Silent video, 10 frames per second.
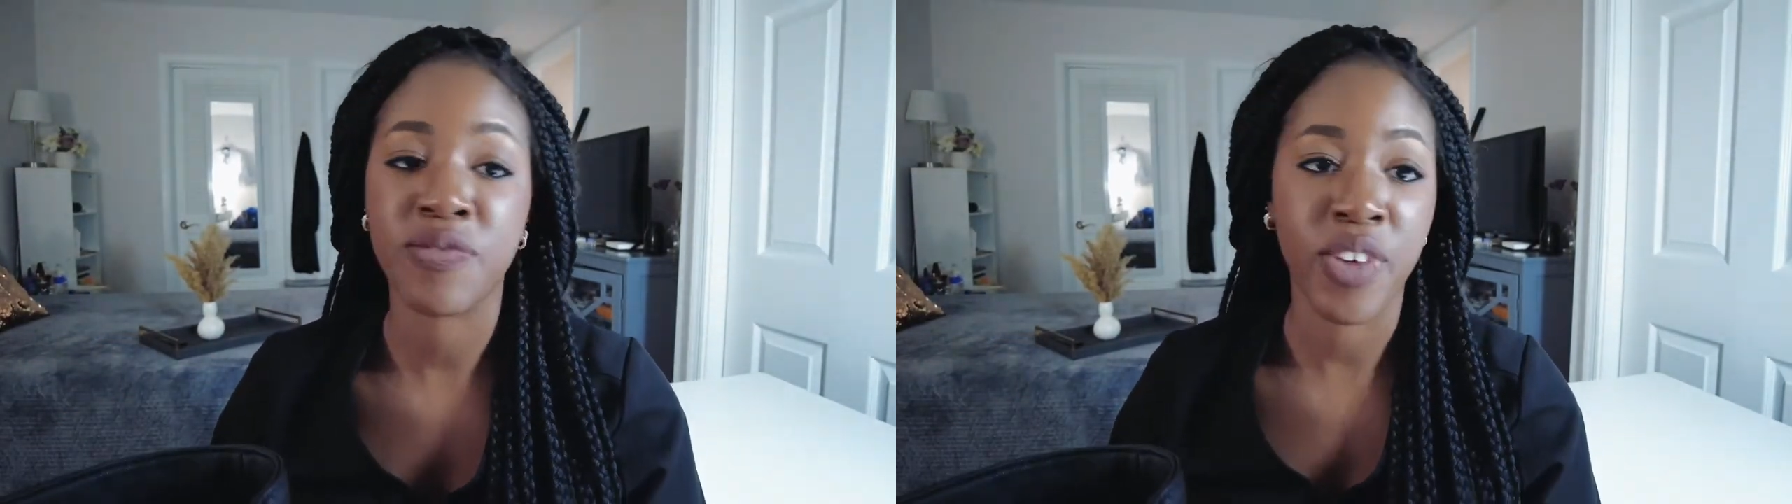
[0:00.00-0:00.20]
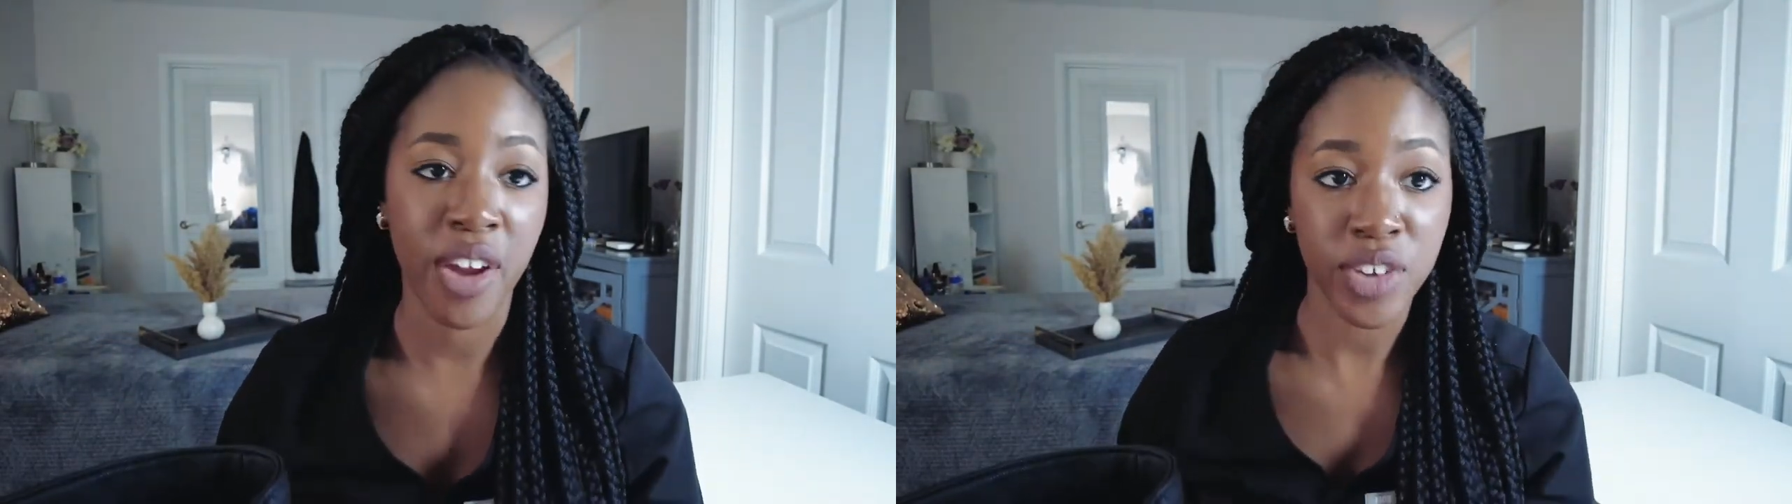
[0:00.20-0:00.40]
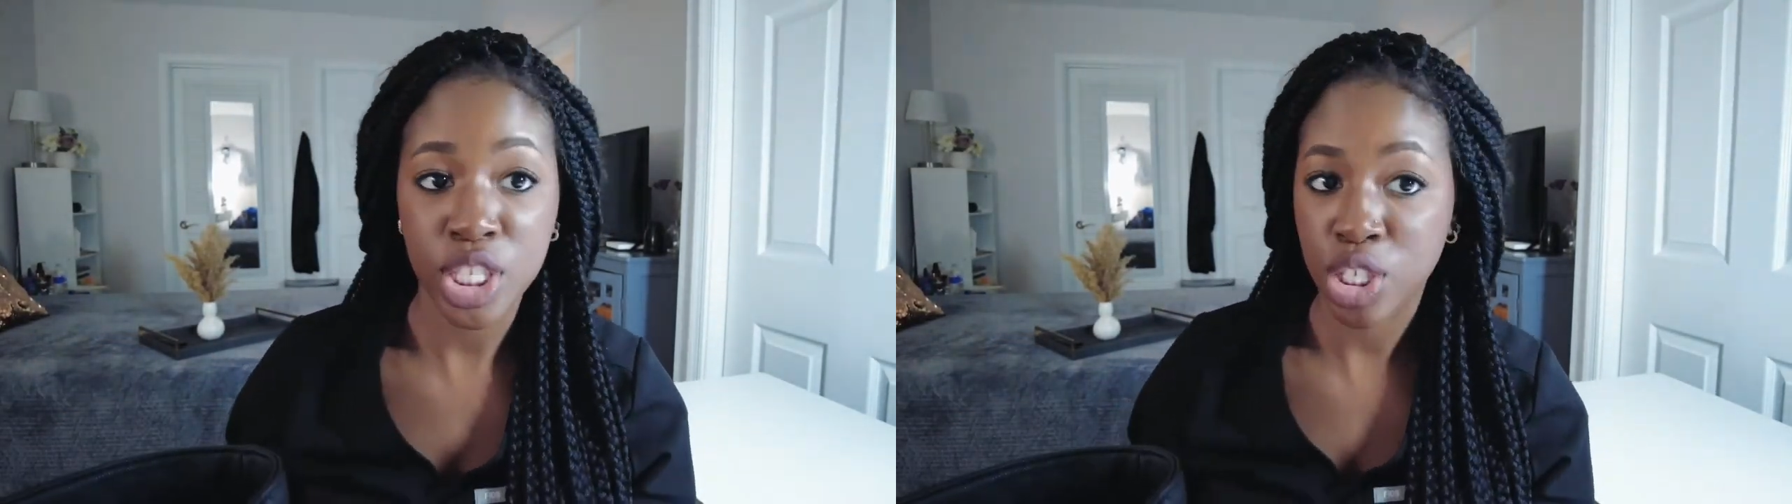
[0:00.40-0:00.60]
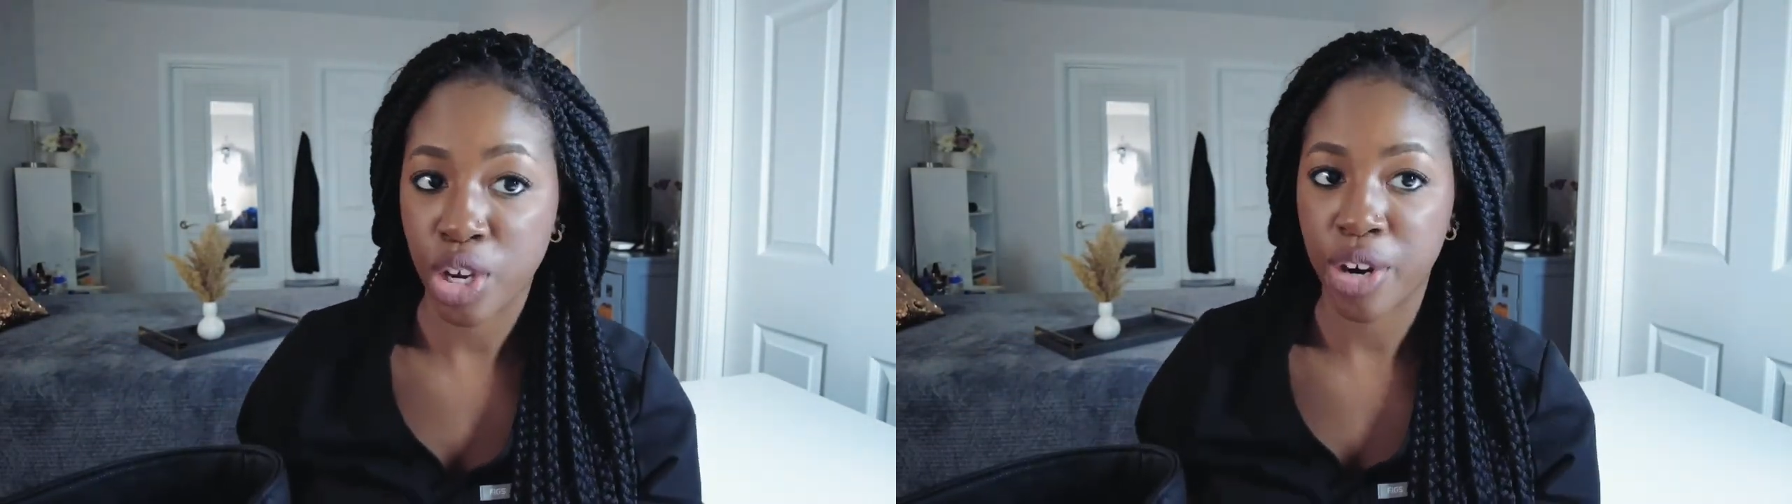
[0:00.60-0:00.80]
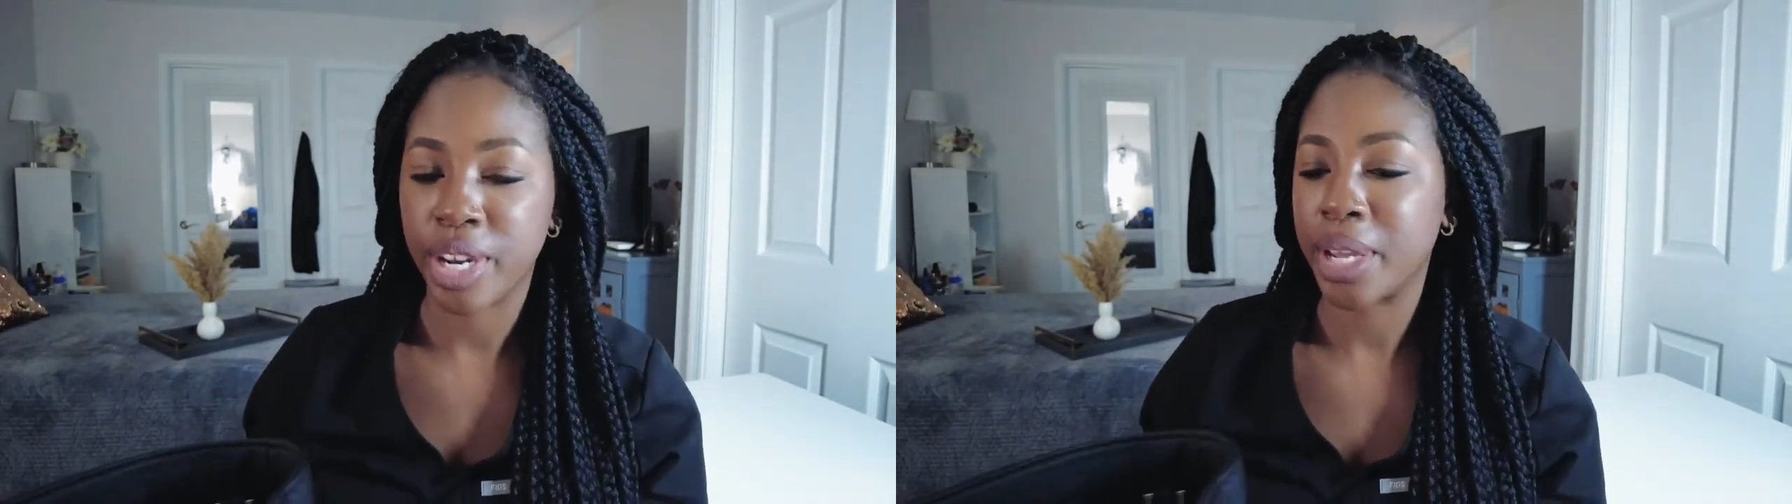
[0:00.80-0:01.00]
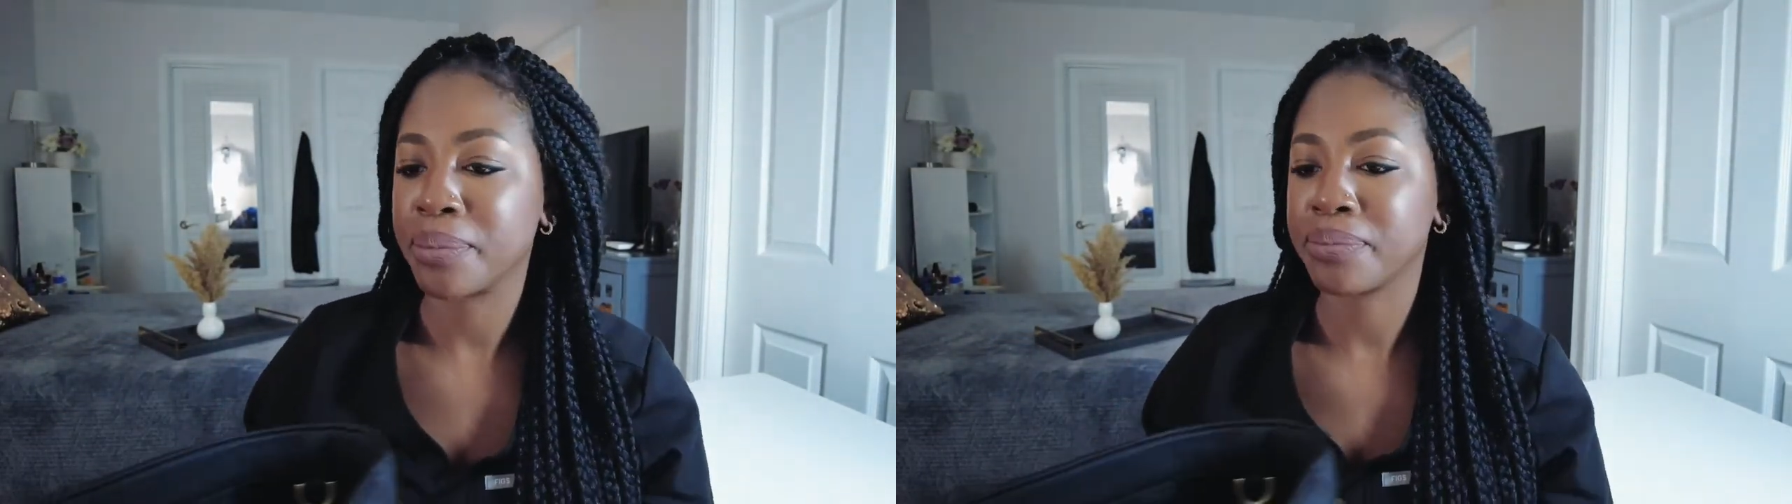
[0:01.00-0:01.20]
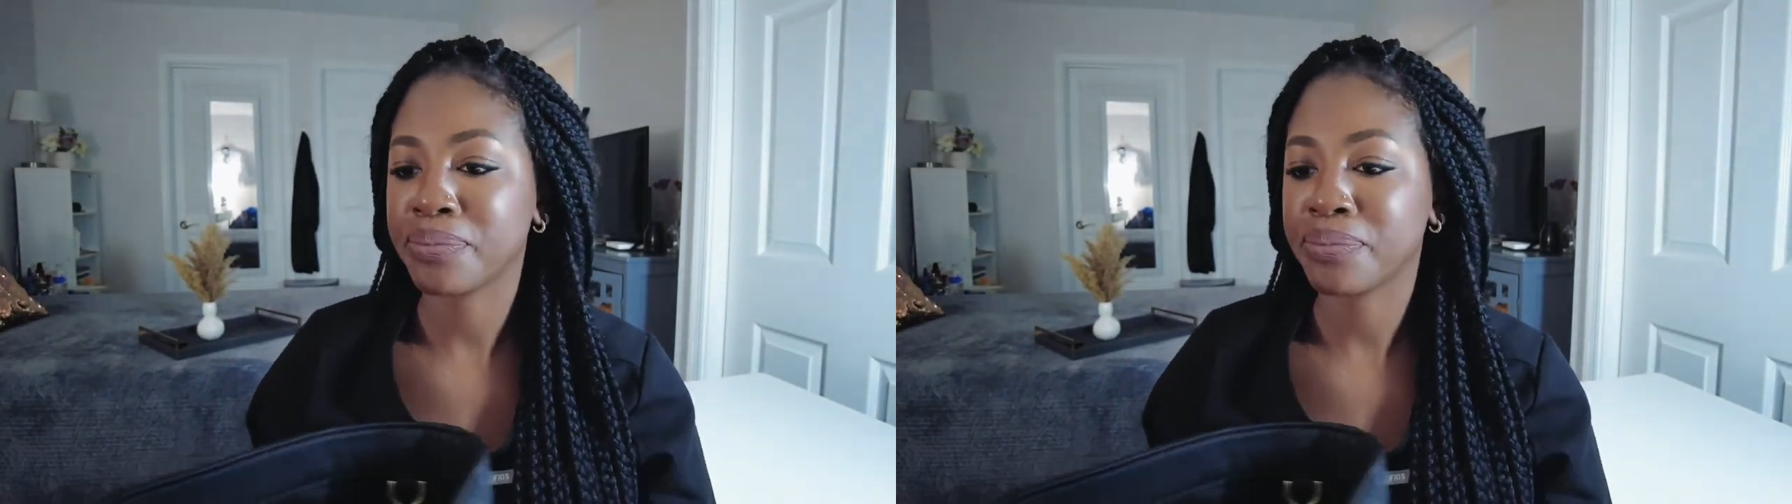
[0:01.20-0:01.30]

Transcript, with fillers: very sturdy.